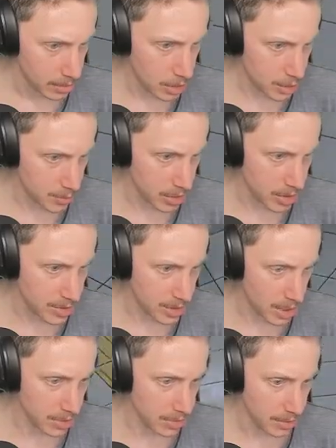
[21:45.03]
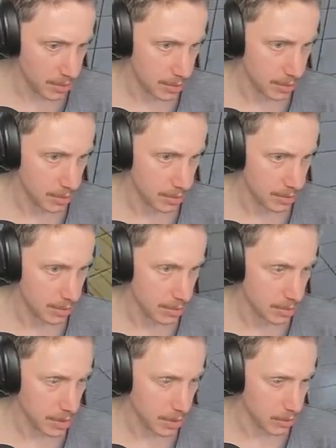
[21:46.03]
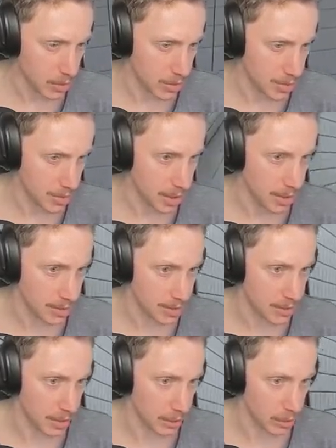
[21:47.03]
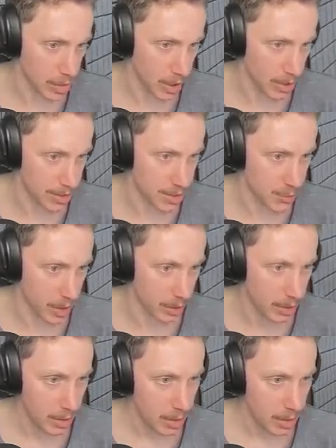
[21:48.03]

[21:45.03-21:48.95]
No smoking sign. Take a look at those yellow tiles as well.